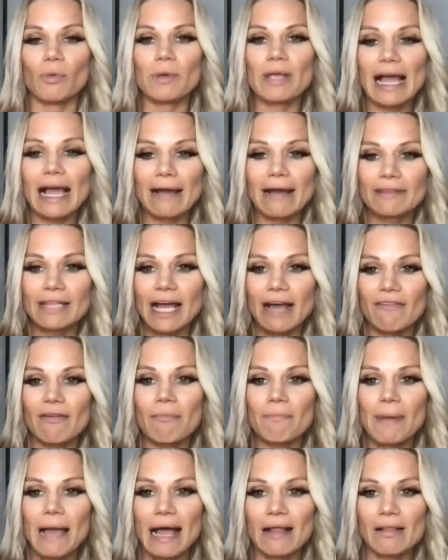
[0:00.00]
We have to have a
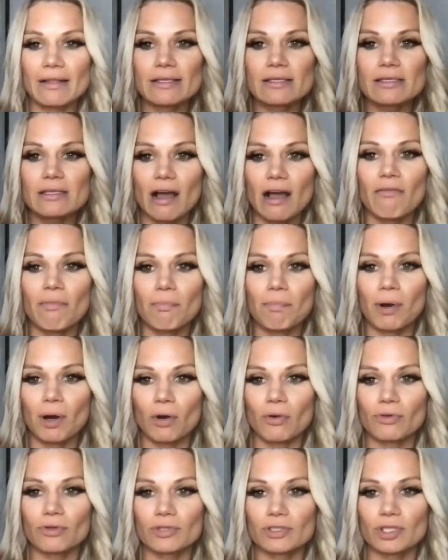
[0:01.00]
balance of
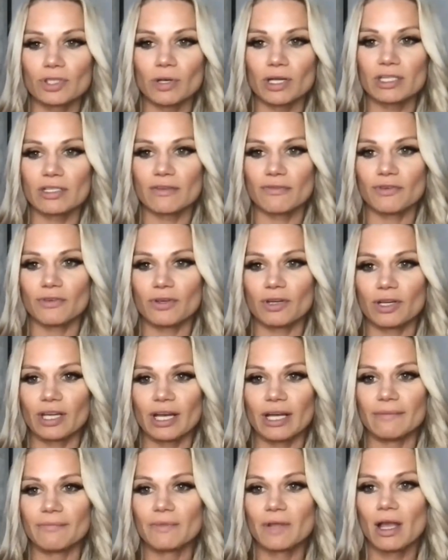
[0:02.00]
both. So good to feel
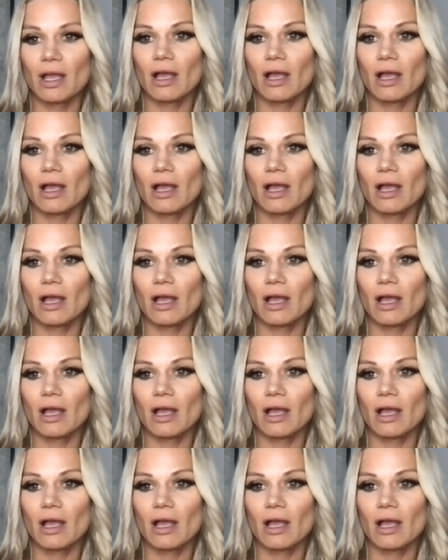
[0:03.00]
good.